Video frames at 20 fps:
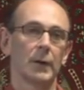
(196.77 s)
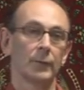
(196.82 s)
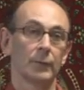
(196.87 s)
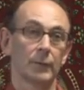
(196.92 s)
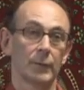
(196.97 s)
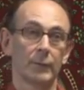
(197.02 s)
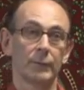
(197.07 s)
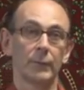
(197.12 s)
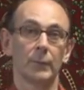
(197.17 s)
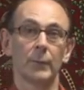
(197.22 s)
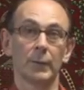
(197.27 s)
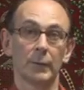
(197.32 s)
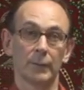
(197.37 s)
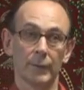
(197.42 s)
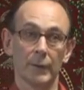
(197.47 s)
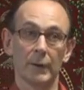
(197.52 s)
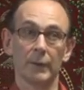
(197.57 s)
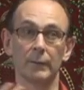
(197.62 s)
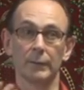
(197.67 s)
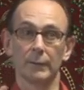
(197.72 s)
For every one
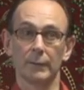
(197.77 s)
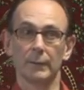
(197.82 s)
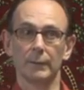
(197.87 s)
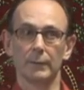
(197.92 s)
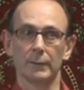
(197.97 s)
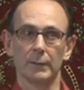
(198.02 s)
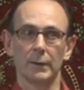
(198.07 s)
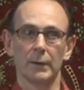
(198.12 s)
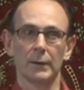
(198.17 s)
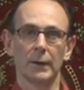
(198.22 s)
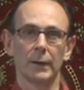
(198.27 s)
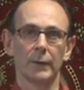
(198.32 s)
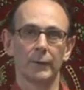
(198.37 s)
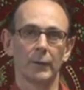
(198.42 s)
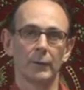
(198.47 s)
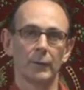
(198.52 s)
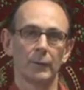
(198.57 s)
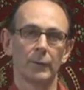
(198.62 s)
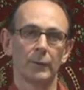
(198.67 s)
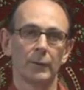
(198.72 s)
of those, there's
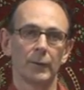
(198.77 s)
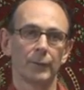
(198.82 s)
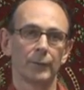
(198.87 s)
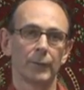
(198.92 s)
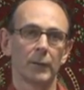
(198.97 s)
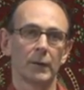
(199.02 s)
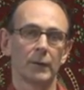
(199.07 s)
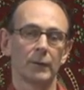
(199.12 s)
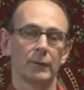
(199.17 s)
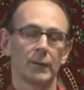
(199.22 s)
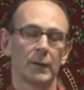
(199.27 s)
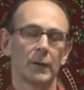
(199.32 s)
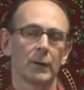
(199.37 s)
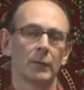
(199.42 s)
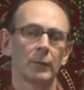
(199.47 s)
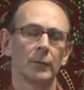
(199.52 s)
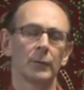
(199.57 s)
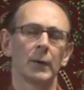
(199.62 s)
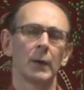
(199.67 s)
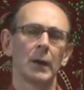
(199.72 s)
another on the verge there.
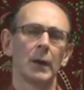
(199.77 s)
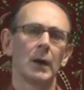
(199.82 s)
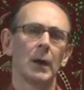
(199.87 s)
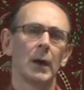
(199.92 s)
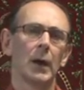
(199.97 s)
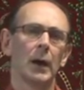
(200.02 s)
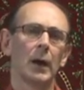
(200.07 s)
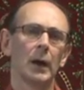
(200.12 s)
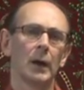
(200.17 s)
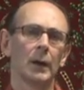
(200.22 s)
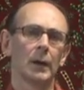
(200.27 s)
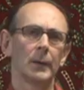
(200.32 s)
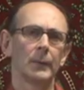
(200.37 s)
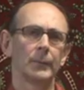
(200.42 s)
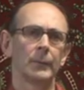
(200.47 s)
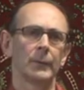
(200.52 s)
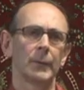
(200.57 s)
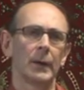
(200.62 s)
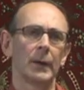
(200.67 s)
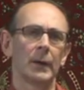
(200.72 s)

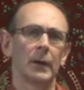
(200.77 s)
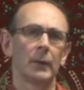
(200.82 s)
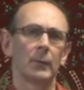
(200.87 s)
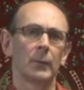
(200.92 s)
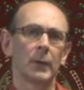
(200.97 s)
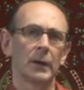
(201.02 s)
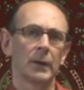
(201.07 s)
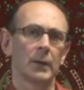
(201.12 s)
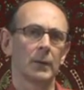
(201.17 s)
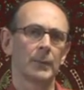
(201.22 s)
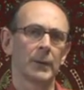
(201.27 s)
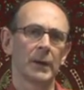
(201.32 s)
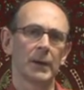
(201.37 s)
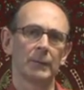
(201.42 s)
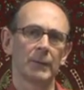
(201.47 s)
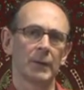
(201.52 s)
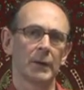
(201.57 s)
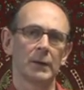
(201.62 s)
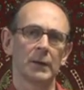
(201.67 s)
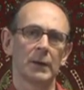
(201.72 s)
Where
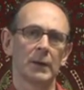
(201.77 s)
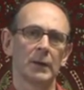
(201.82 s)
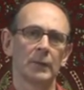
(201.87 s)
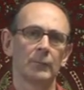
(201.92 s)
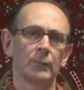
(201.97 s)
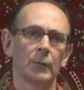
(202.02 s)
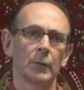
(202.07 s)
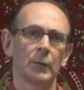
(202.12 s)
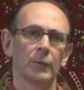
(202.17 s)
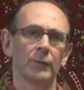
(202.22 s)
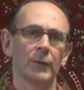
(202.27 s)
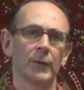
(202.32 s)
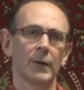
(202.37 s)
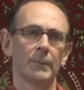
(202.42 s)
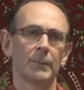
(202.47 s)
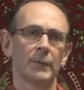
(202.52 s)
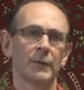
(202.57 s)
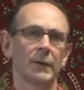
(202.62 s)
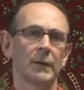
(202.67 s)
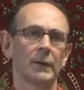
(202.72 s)
compared with only
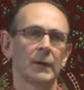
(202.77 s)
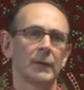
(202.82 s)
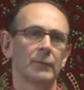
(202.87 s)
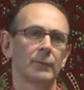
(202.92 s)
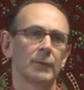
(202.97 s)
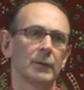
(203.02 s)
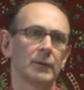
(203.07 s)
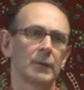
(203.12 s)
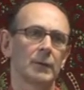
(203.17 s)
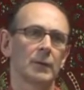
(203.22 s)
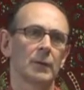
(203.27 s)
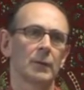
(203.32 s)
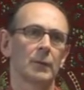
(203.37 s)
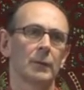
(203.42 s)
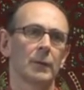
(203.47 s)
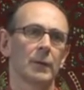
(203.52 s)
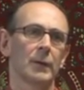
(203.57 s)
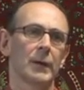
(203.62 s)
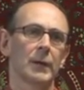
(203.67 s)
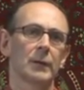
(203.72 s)
11.5% average in
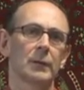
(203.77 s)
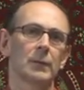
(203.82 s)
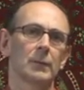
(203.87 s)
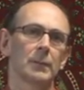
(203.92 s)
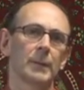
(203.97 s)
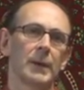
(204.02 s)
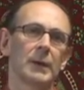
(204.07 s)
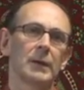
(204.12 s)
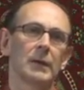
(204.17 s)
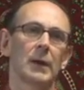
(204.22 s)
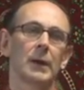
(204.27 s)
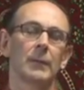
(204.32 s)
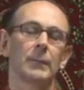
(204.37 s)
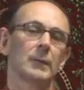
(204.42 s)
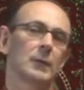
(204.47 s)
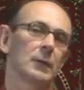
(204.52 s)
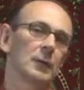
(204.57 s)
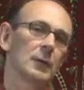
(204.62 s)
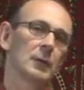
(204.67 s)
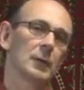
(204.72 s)
continental mainland
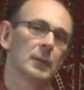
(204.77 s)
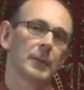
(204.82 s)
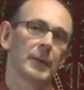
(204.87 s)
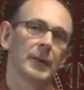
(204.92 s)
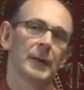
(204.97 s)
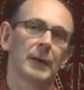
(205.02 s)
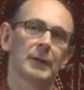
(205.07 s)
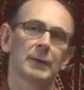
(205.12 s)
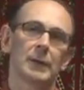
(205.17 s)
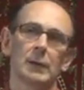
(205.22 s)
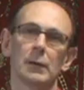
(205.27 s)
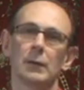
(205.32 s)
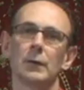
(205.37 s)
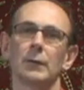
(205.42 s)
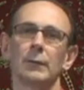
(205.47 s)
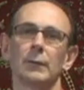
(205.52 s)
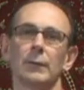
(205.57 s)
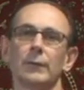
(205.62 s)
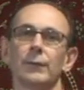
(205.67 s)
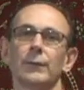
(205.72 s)
Europe, and that
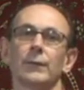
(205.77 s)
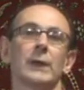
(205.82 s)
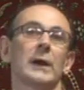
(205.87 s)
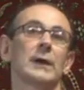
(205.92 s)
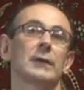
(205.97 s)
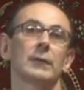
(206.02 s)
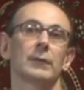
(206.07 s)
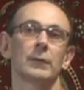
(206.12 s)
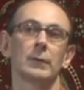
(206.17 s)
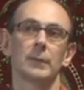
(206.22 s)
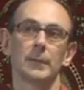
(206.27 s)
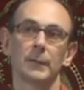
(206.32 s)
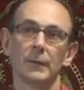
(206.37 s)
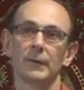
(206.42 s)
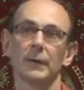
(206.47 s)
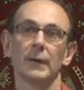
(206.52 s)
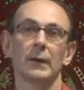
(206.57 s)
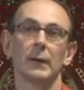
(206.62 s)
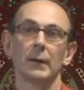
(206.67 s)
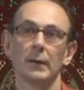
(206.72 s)
includes the French, who are
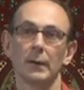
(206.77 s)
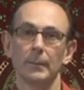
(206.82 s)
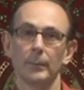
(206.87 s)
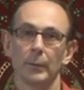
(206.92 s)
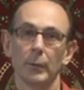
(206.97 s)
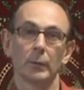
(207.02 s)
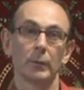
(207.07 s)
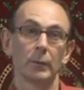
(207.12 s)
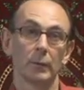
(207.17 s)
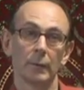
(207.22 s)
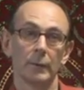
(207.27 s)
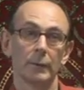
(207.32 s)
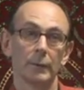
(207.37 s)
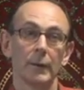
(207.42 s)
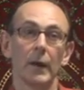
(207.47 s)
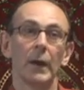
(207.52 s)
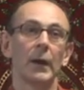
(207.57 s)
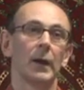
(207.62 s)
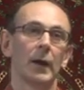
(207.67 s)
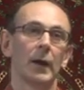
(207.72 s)
particularly bonkers.